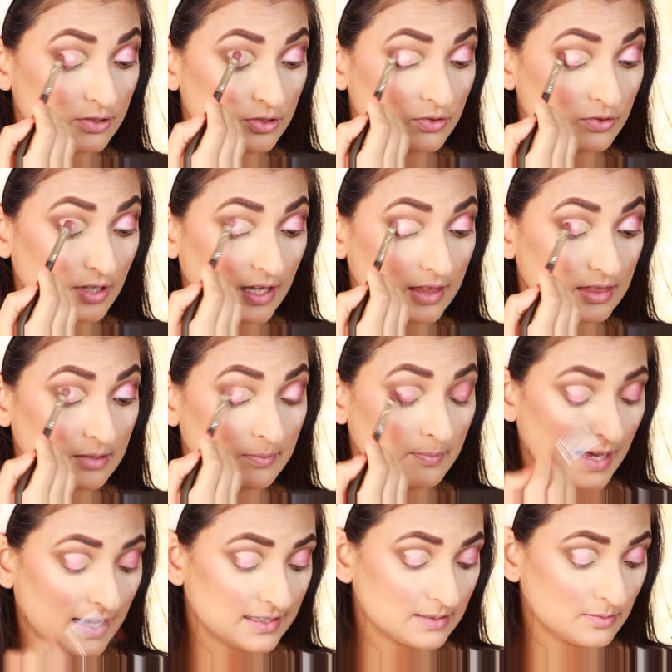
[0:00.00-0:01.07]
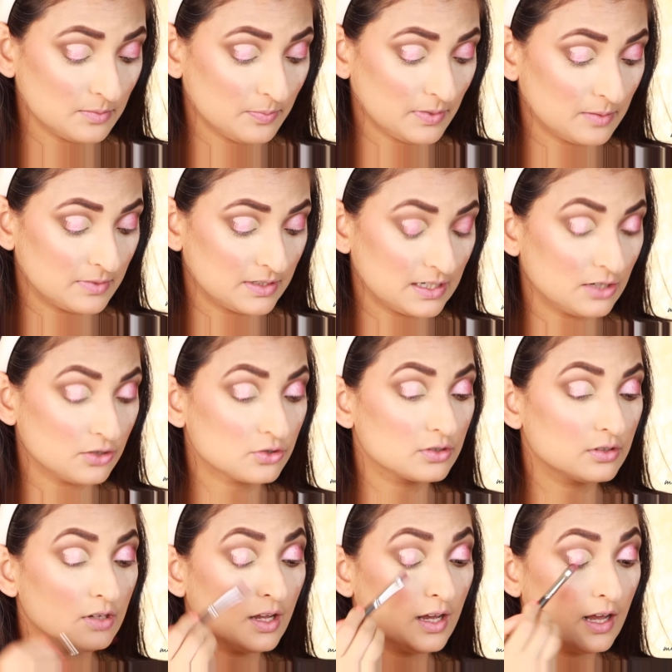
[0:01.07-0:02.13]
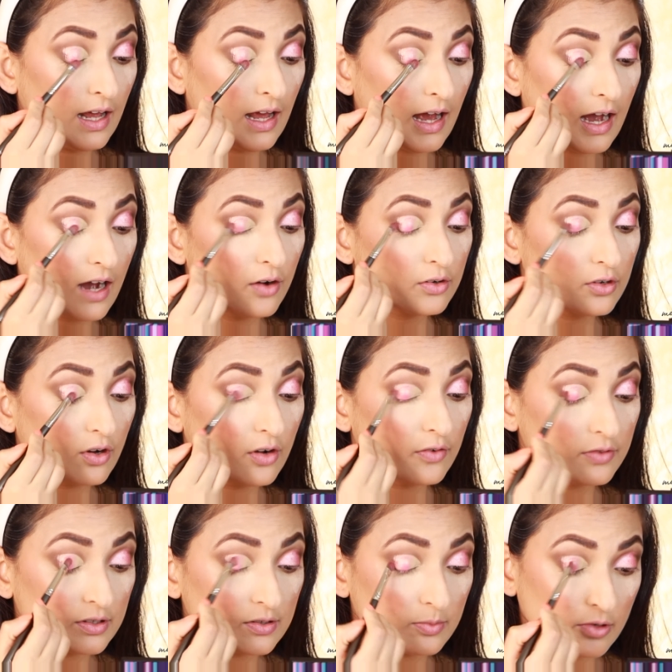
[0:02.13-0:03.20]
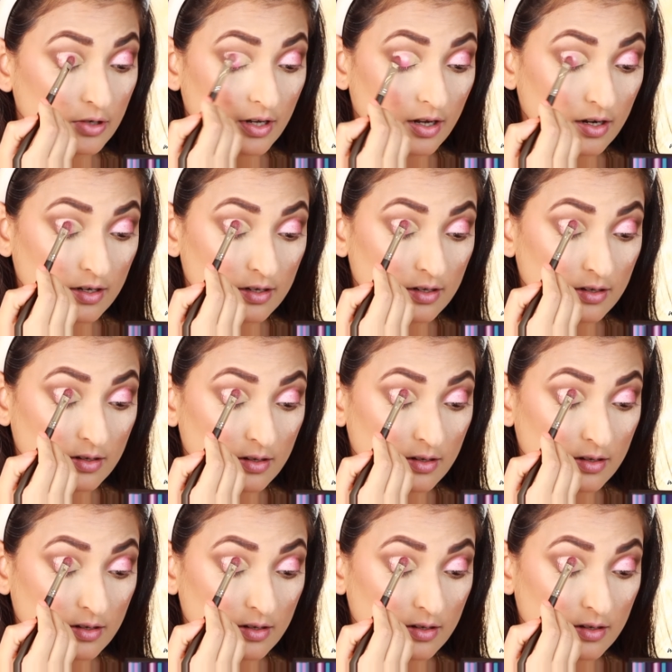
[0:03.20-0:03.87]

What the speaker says: to get the maximum pigmentation out of this product.